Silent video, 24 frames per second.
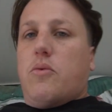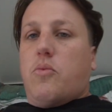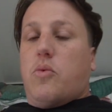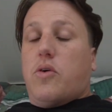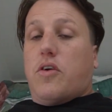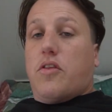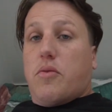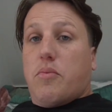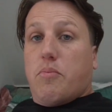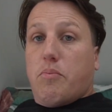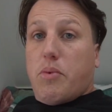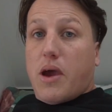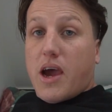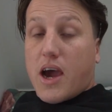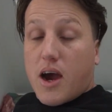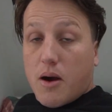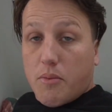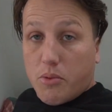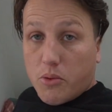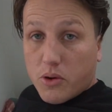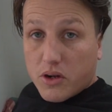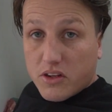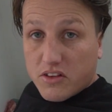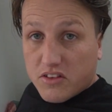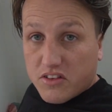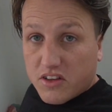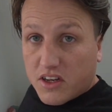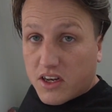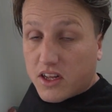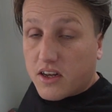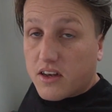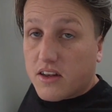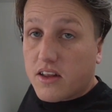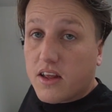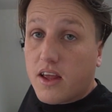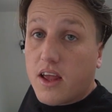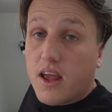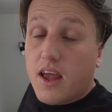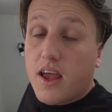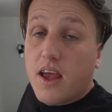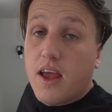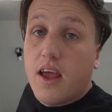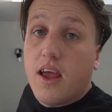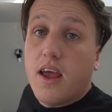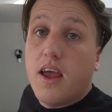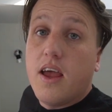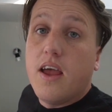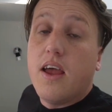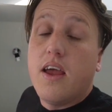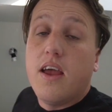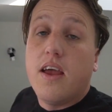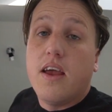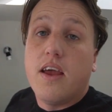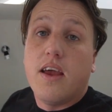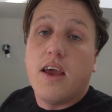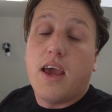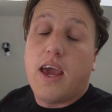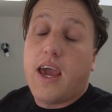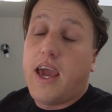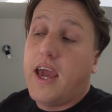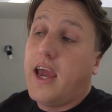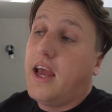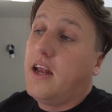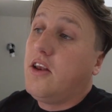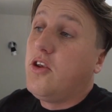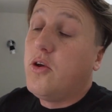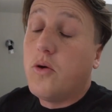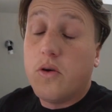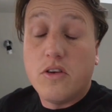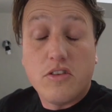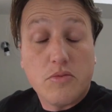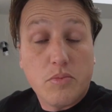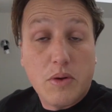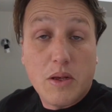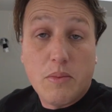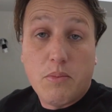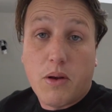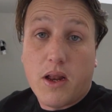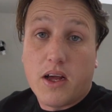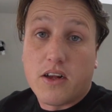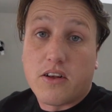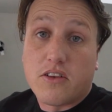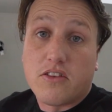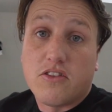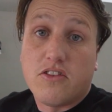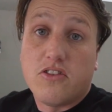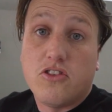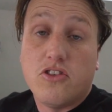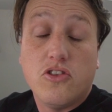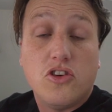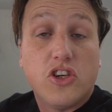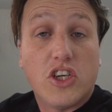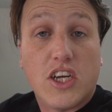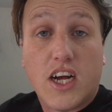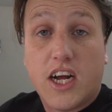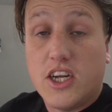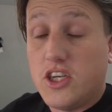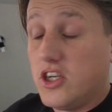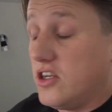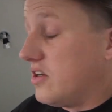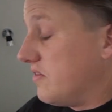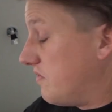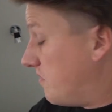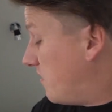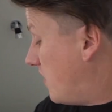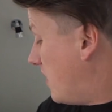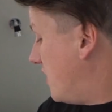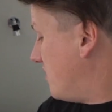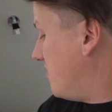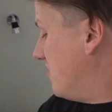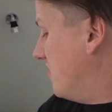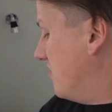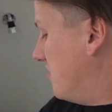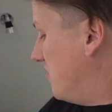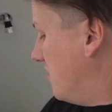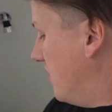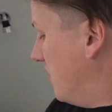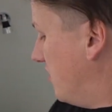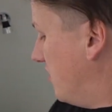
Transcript: with power points in it and USB plugs to charge your devices.